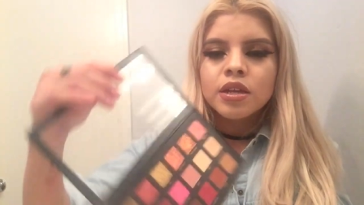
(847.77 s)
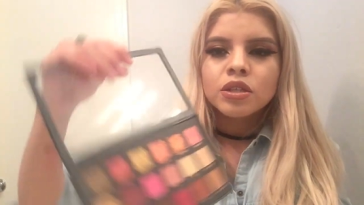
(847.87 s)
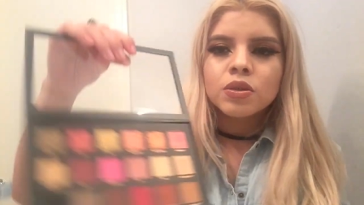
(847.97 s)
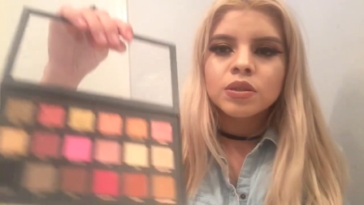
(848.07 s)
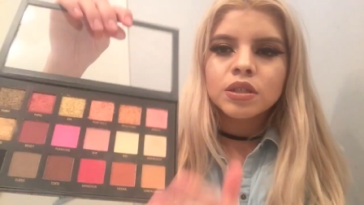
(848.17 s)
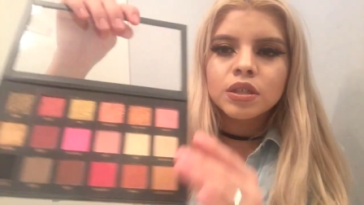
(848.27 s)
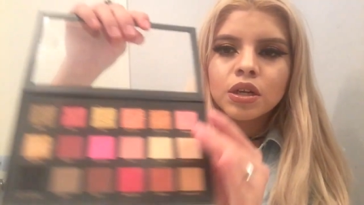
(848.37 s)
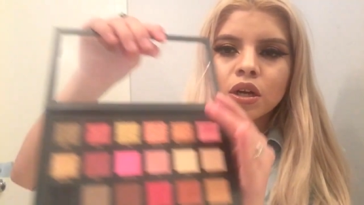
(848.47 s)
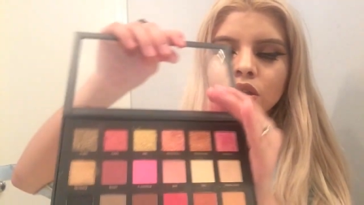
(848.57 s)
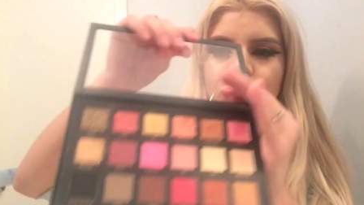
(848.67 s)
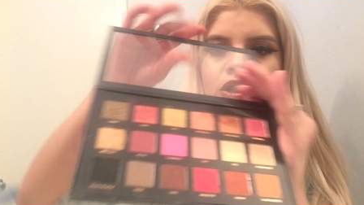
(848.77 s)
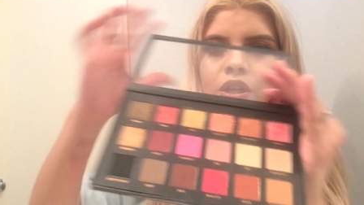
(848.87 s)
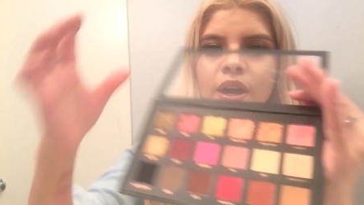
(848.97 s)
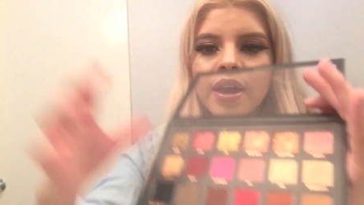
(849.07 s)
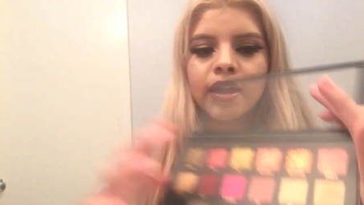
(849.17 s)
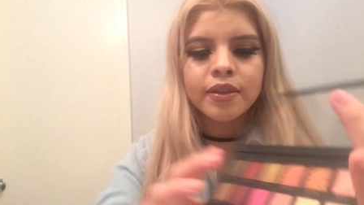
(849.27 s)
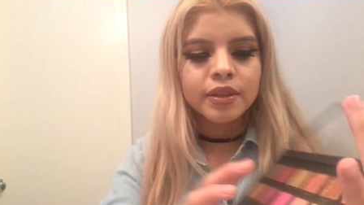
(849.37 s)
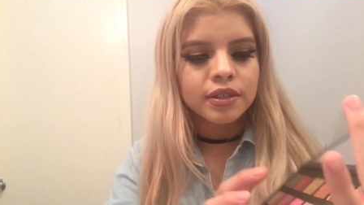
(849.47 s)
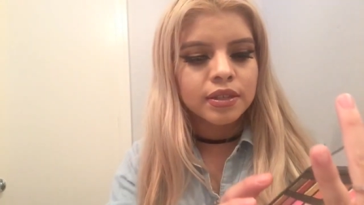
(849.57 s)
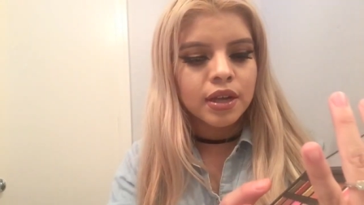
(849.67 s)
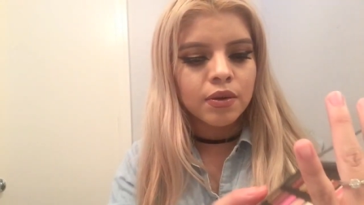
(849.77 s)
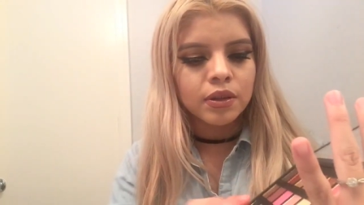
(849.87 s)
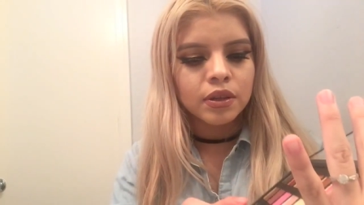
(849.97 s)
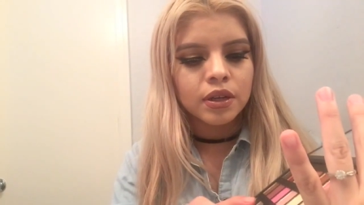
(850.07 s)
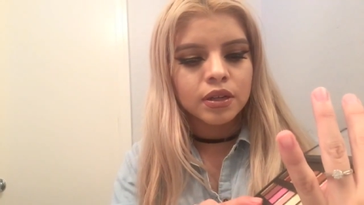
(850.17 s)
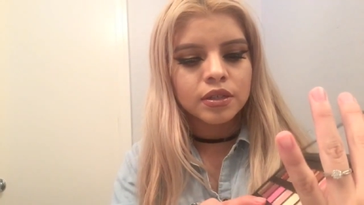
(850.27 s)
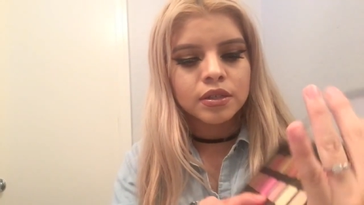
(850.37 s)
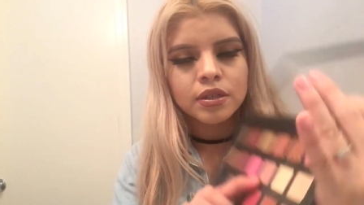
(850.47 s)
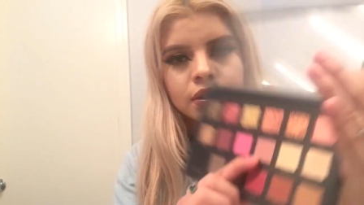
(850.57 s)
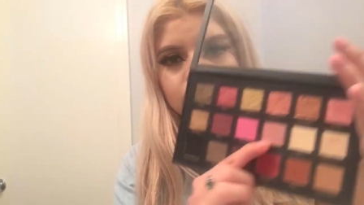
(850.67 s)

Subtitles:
So this is the color Shy, and this is how it looks.